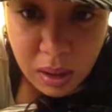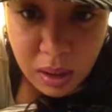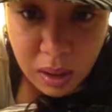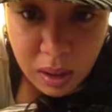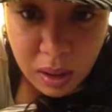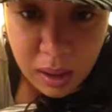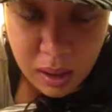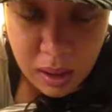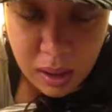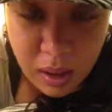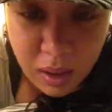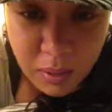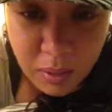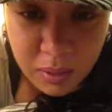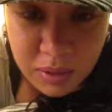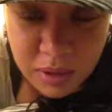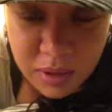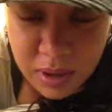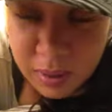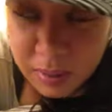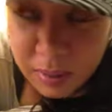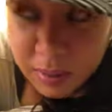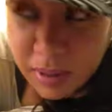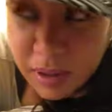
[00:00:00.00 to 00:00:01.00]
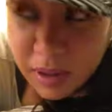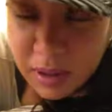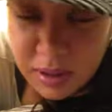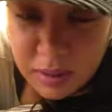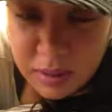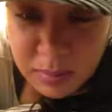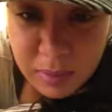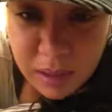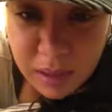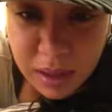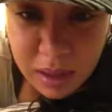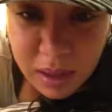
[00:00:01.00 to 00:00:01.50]
Hey y'all, what's up?
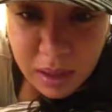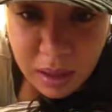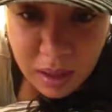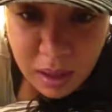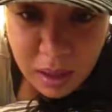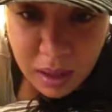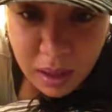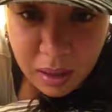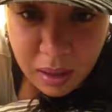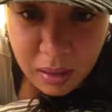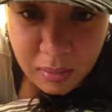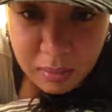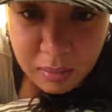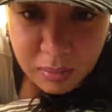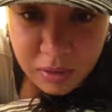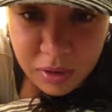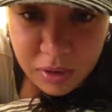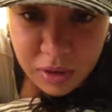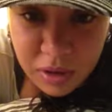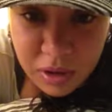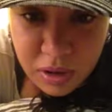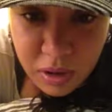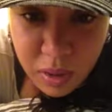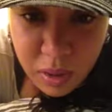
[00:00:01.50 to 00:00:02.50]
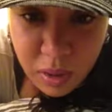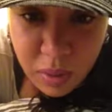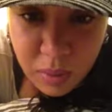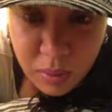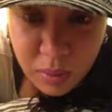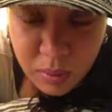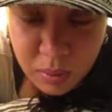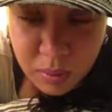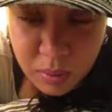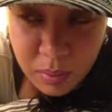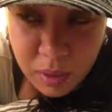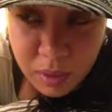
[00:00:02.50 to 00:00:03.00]
It's me. Just
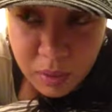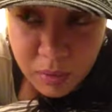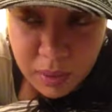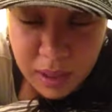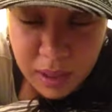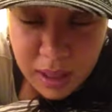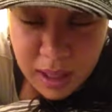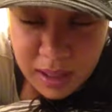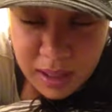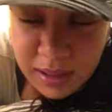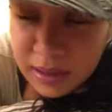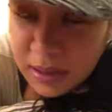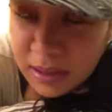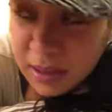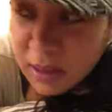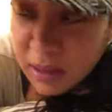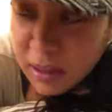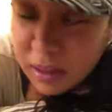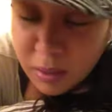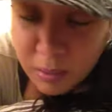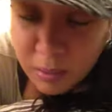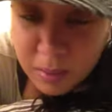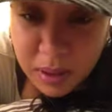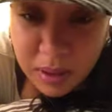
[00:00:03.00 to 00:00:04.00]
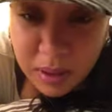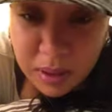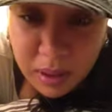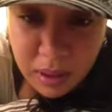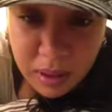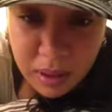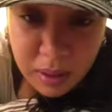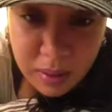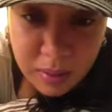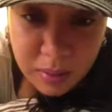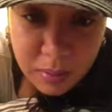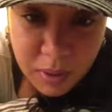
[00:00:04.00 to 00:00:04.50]
home, relaxing a little bit.
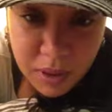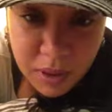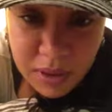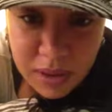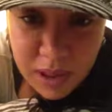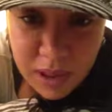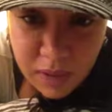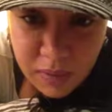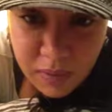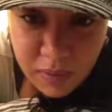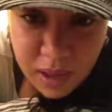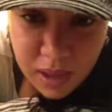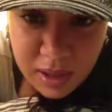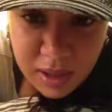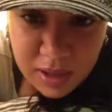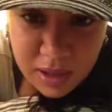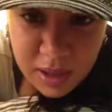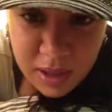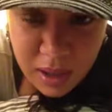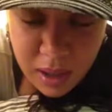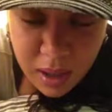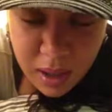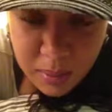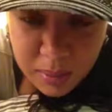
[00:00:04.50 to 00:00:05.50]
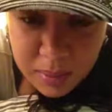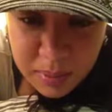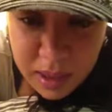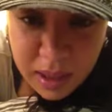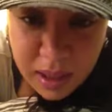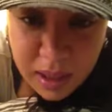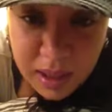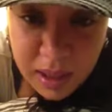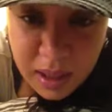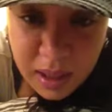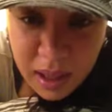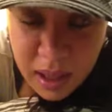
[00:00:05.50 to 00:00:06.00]
Wanted to give you guys an
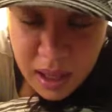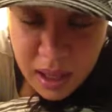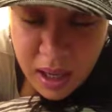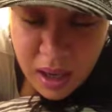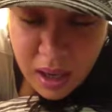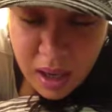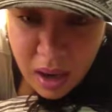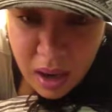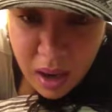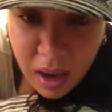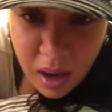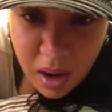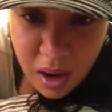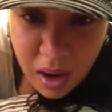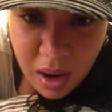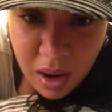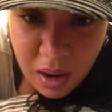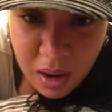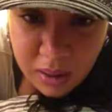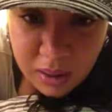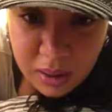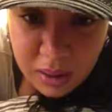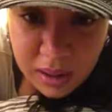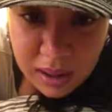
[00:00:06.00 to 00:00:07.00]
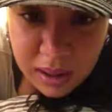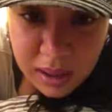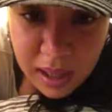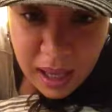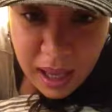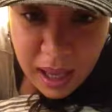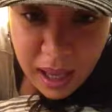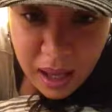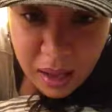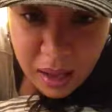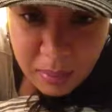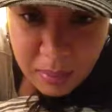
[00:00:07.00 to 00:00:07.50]
update on the
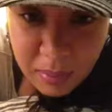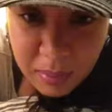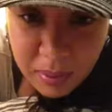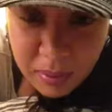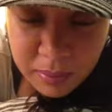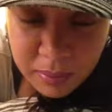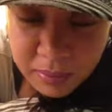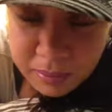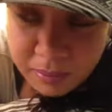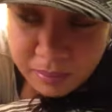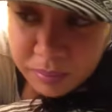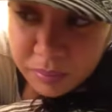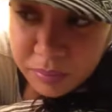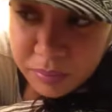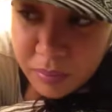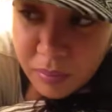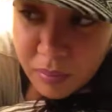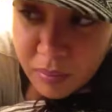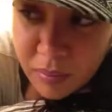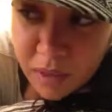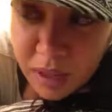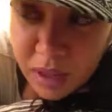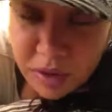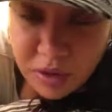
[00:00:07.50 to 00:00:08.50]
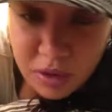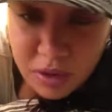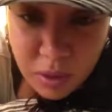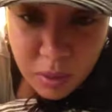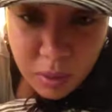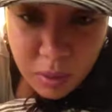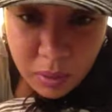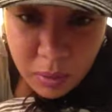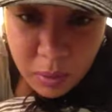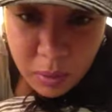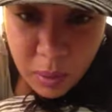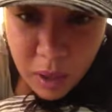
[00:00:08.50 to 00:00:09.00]
album. It's
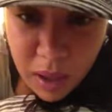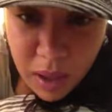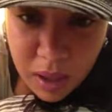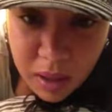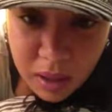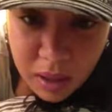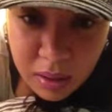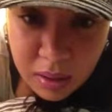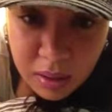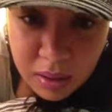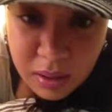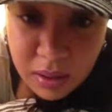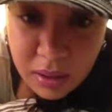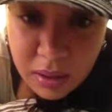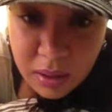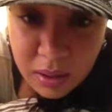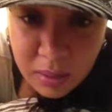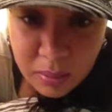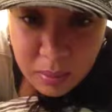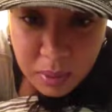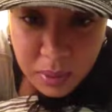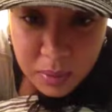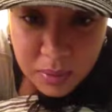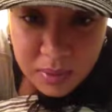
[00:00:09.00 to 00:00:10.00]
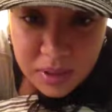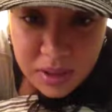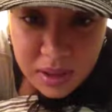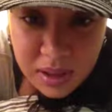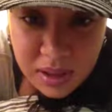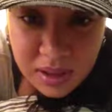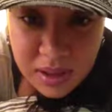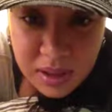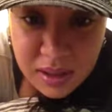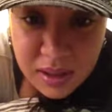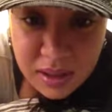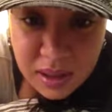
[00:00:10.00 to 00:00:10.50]
going well.
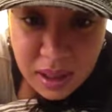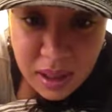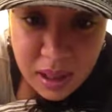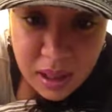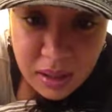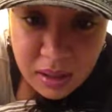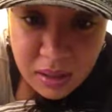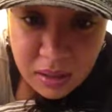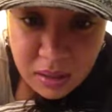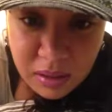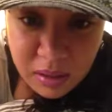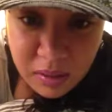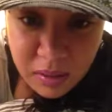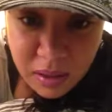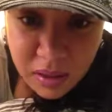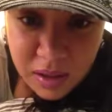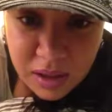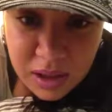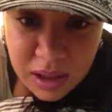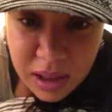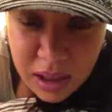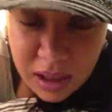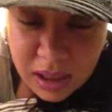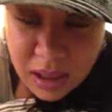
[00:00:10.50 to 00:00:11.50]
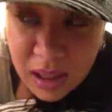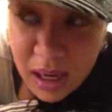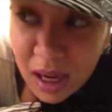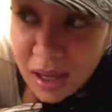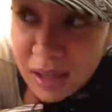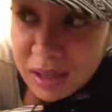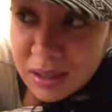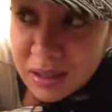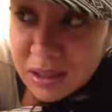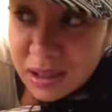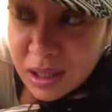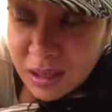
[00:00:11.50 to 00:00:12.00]
Purposing to stay in the direction that
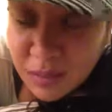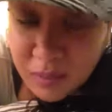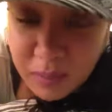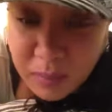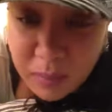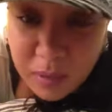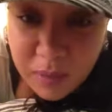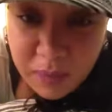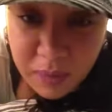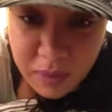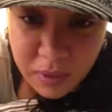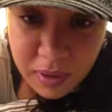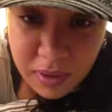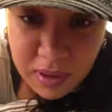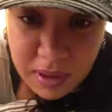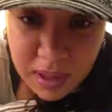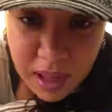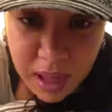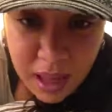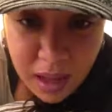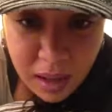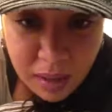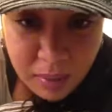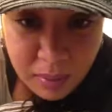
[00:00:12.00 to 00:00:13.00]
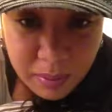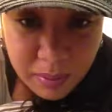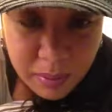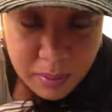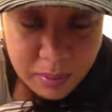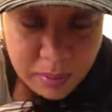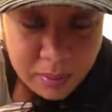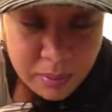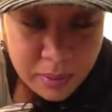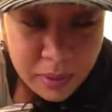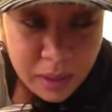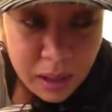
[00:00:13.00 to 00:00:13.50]
God has given me for this
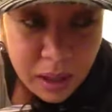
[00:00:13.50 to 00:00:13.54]
album.